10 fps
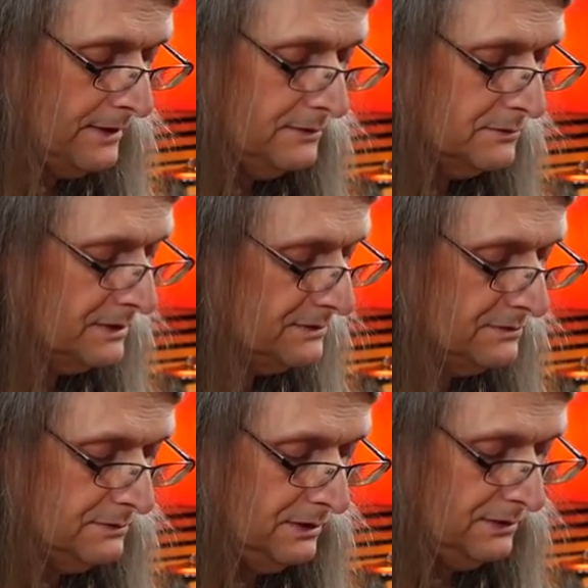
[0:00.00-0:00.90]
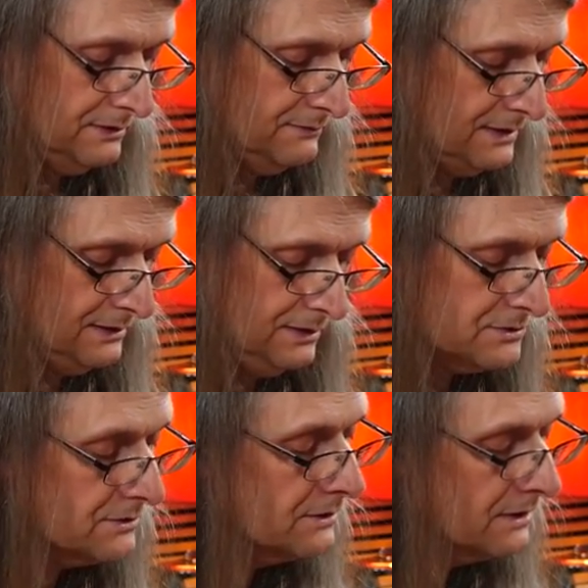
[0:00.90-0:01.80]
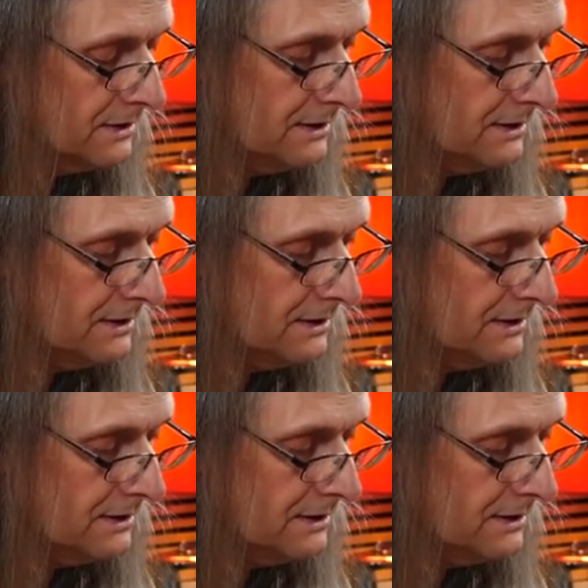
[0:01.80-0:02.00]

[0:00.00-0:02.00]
I don't get to do anything of that nature.